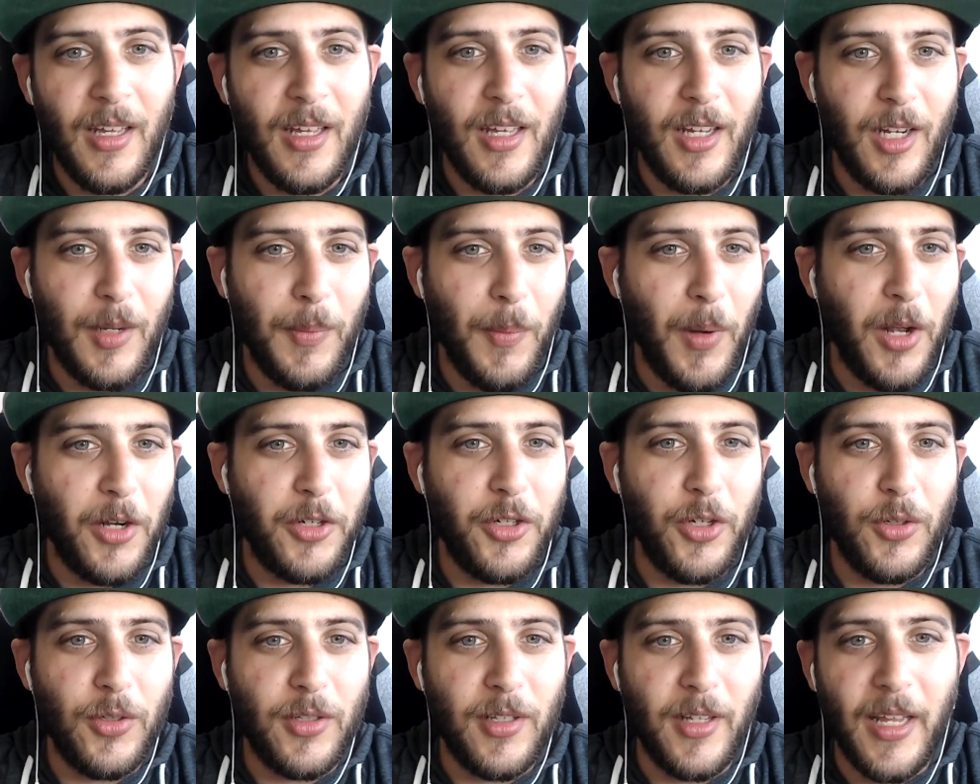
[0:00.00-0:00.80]

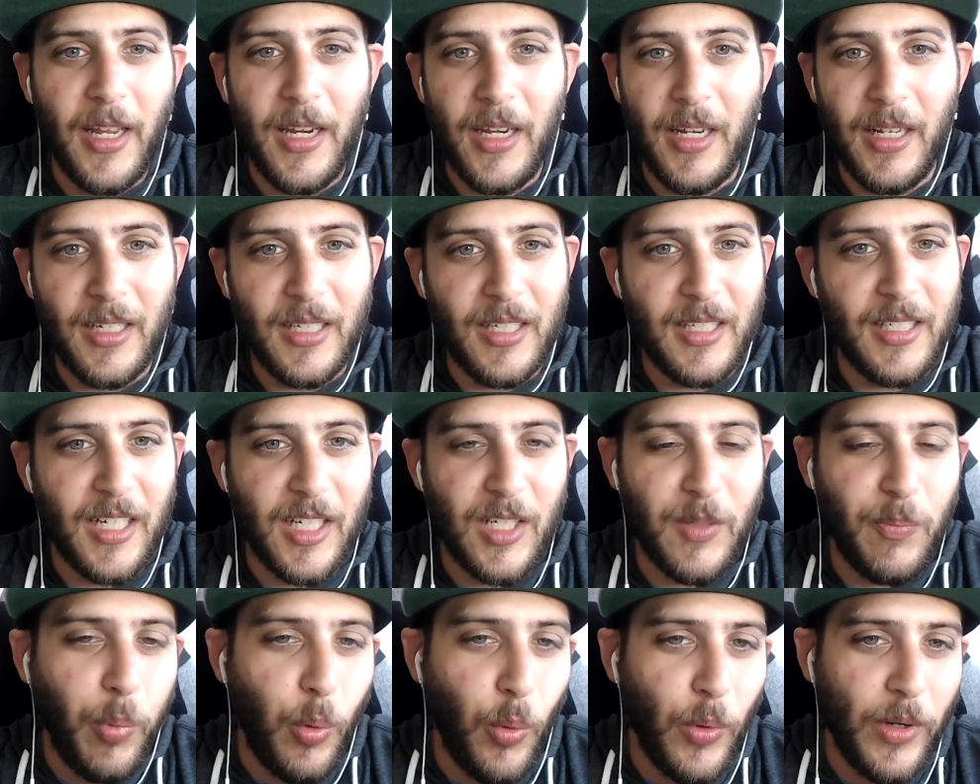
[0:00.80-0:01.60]
Camacho's landing
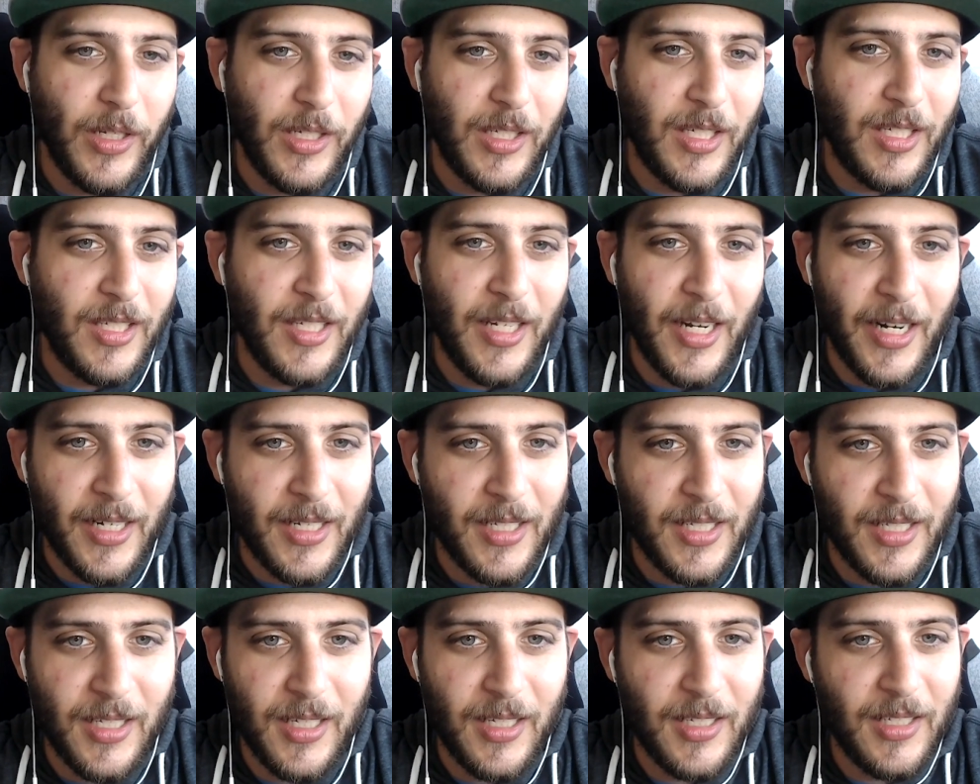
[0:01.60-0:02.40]

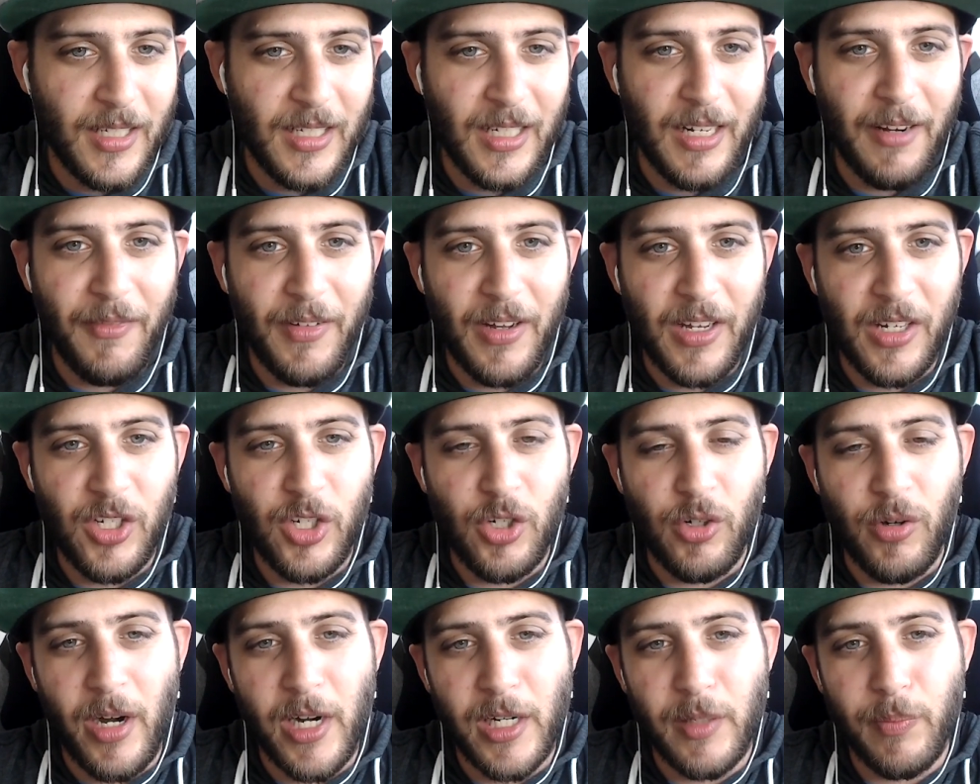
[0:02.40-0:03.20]
6.6 significant
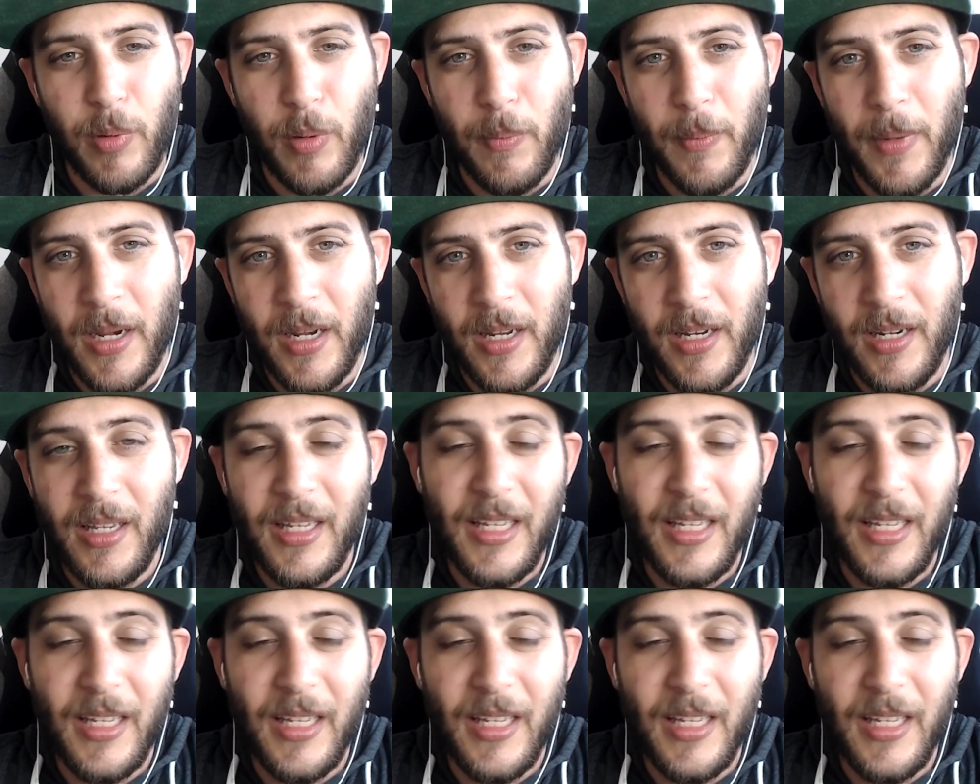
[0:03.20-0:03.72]
strikes per minute.